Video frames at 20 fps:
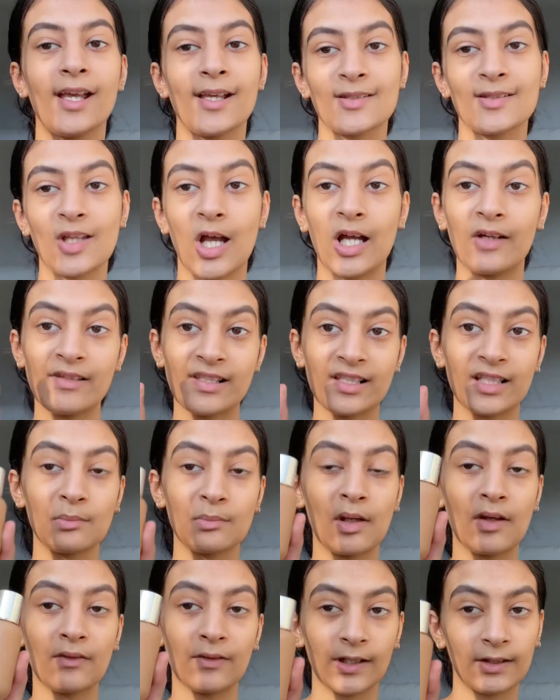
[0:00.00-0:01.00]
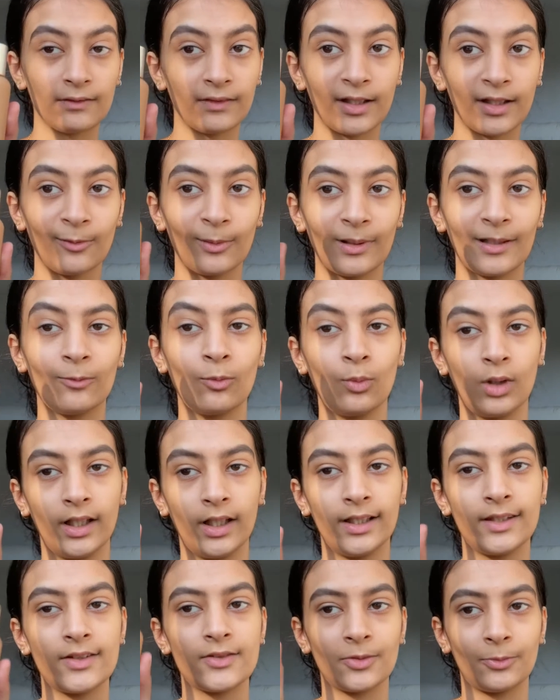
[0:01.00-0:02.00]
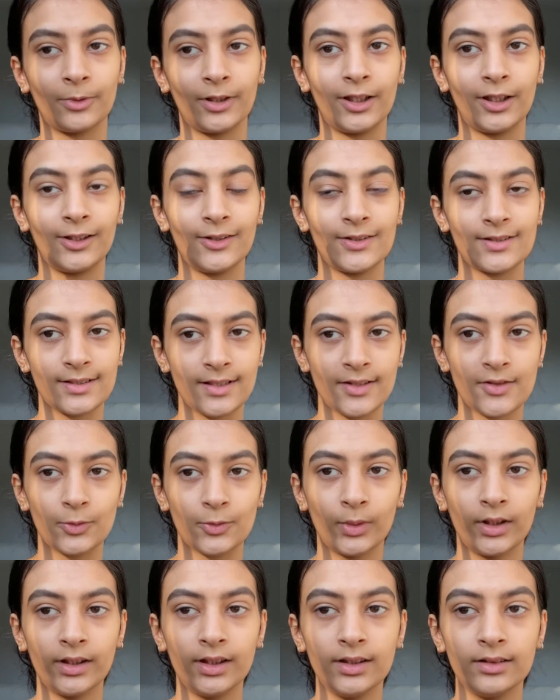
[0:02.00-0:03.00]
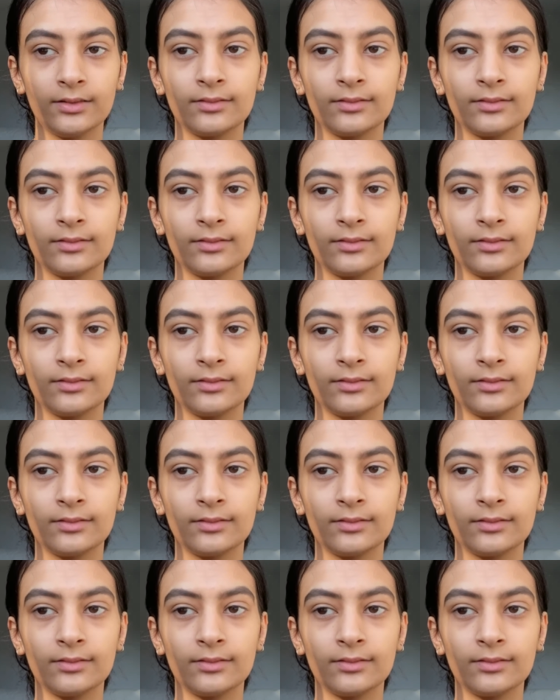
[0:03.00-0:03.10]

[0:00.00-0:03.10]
So obviously my favorite one won, so I'm gonna use this one.